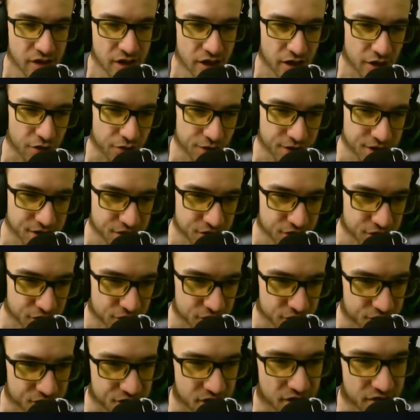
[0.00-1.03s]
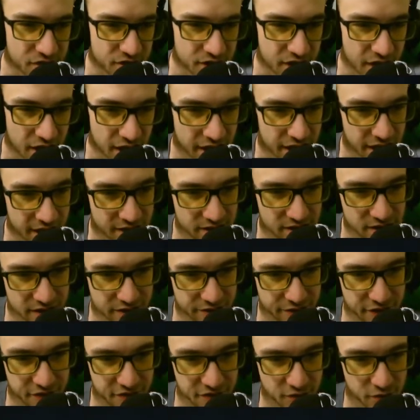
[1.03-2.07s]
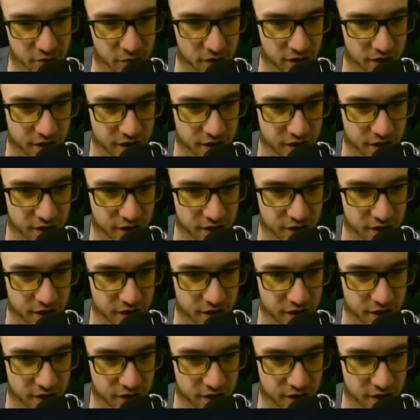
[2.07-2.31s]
a range of 37, a handling of 51,